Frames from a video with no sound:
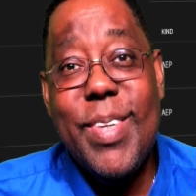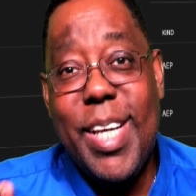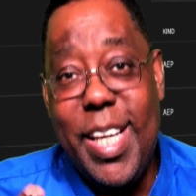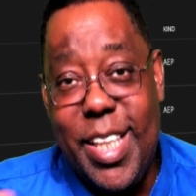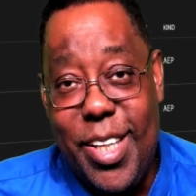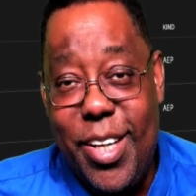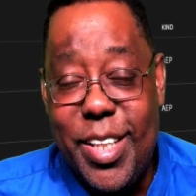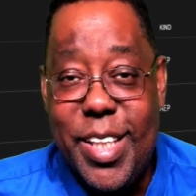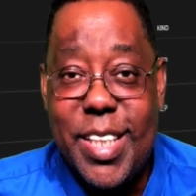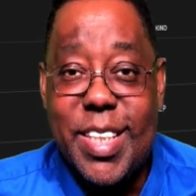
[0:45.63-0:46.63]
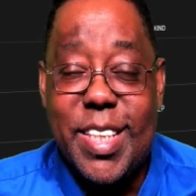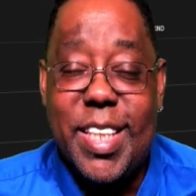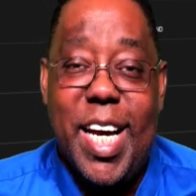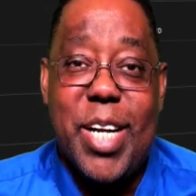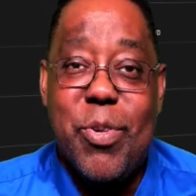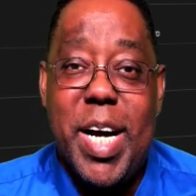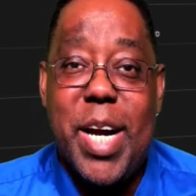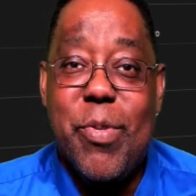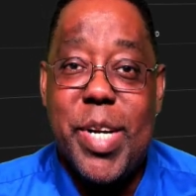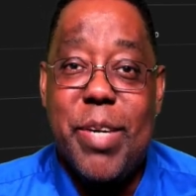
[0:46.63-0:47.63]
and then all the things to slide away
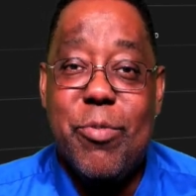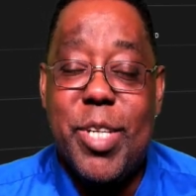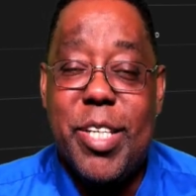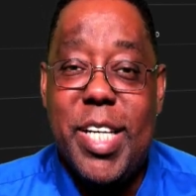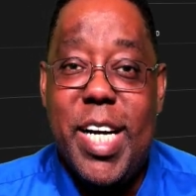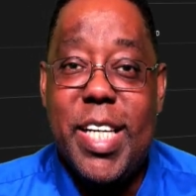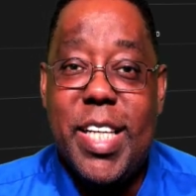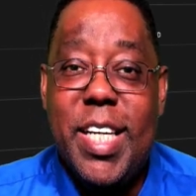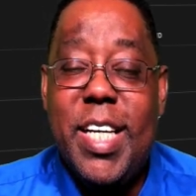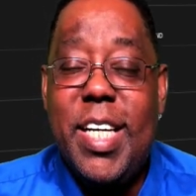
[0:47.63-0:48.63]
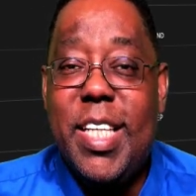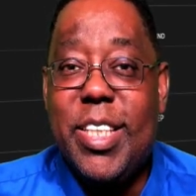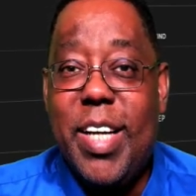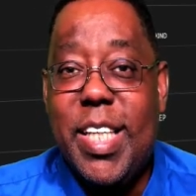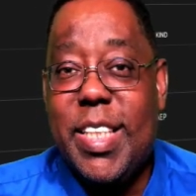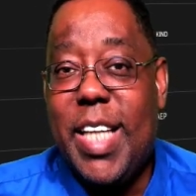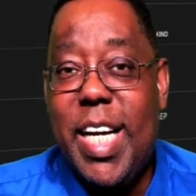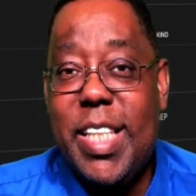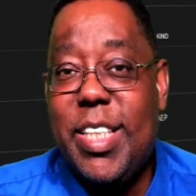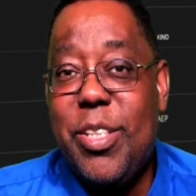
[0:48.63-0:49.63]
when they're, when they're done. So I
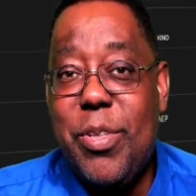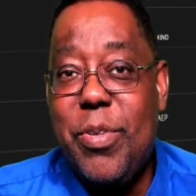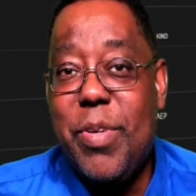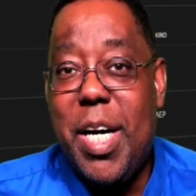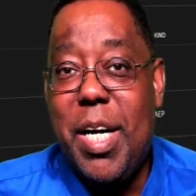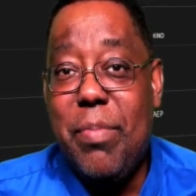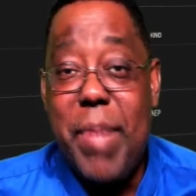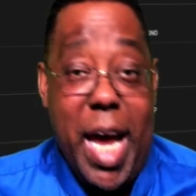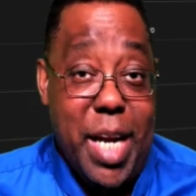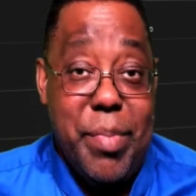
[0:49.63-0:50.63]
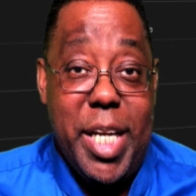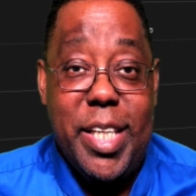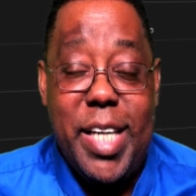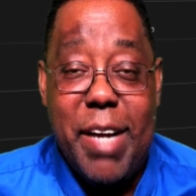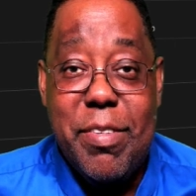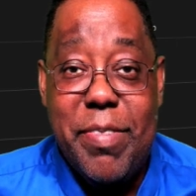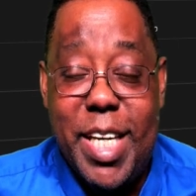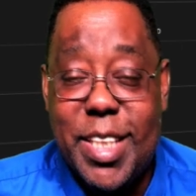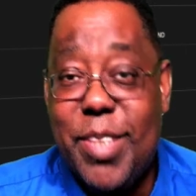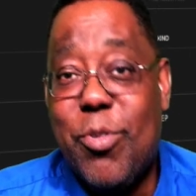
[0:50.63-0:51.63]
decided to um, animate it in After
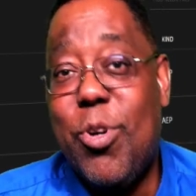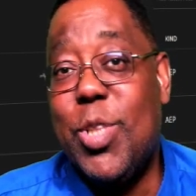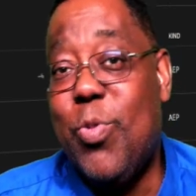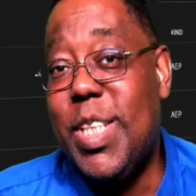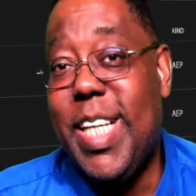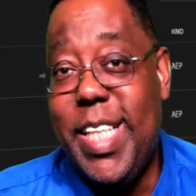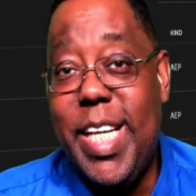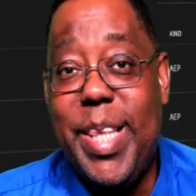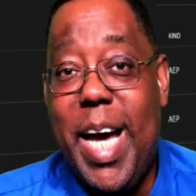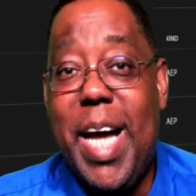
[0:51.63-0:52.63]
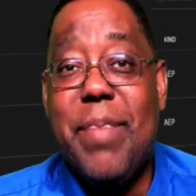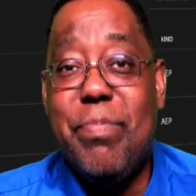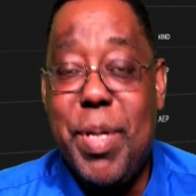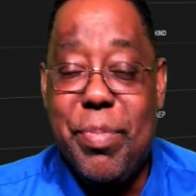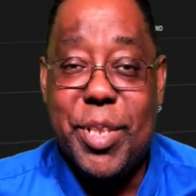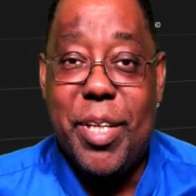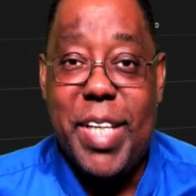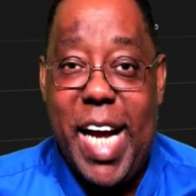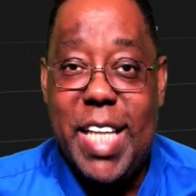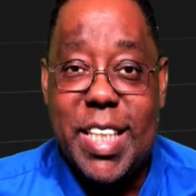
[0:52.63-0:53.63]
Effects. And of course, once I did that, people started
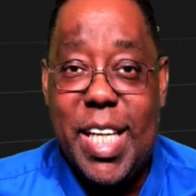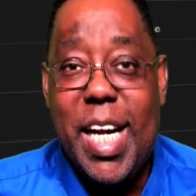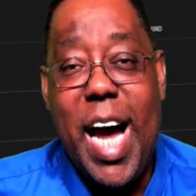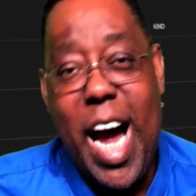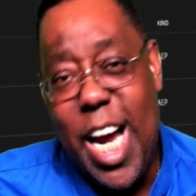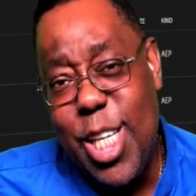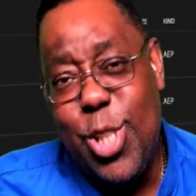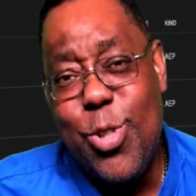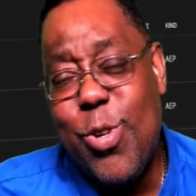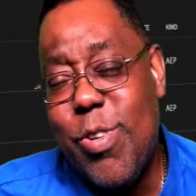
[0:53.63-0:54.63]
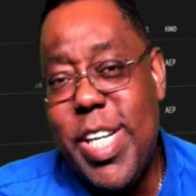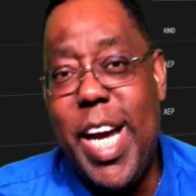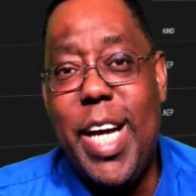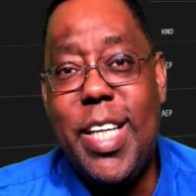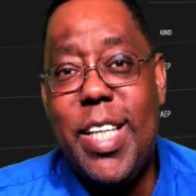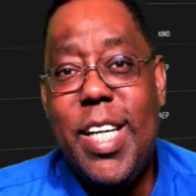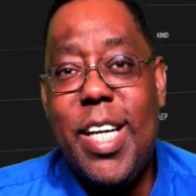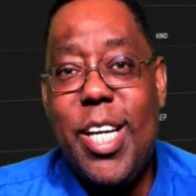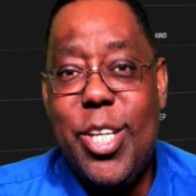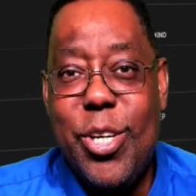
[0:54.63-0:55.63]
asking, how did you create
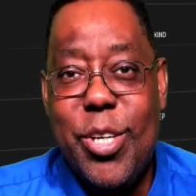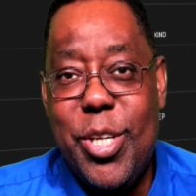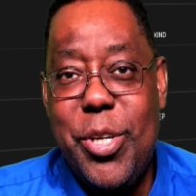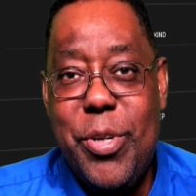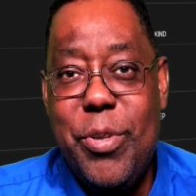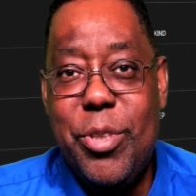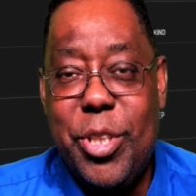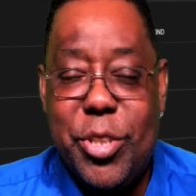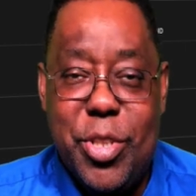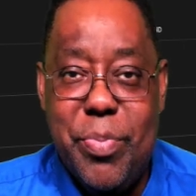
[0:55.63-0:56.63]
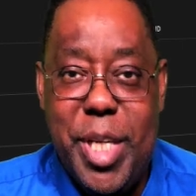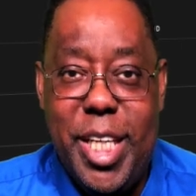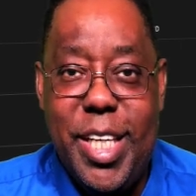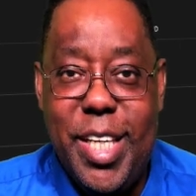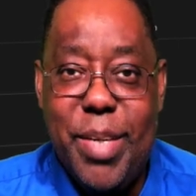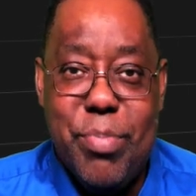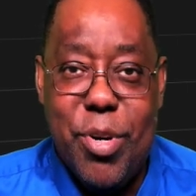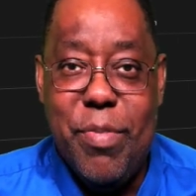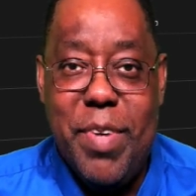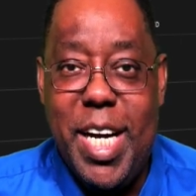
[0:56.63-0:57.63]
your new social media
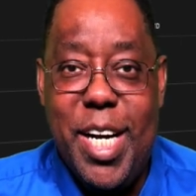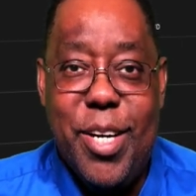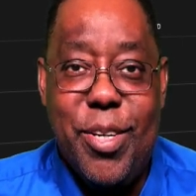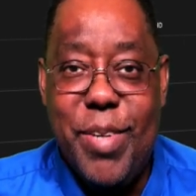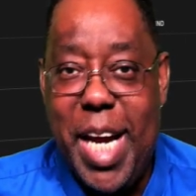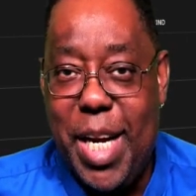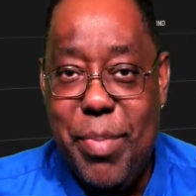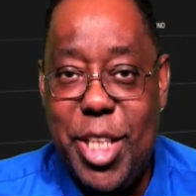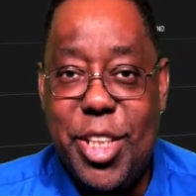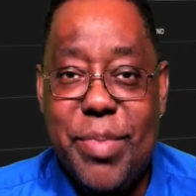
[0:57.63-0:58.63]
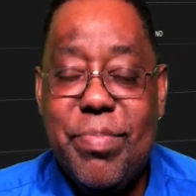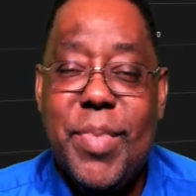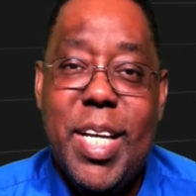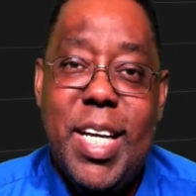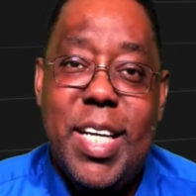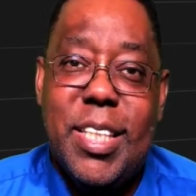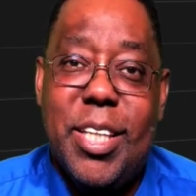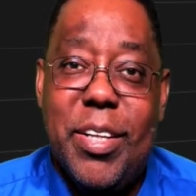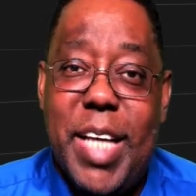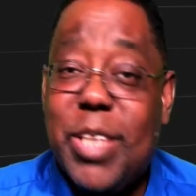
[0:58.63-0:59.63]
profile animation.
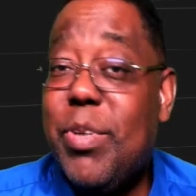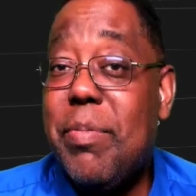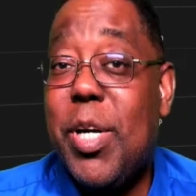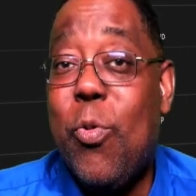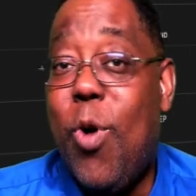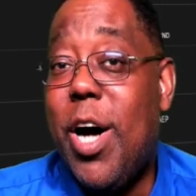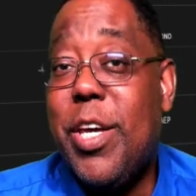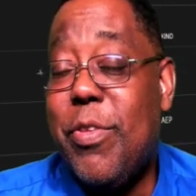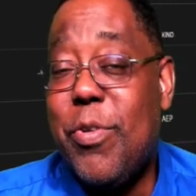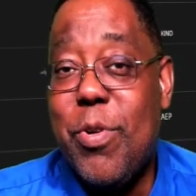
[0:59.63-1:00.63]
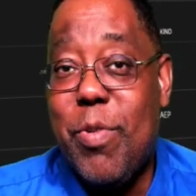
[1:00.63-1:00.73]
So that's what I'm gonna walk you through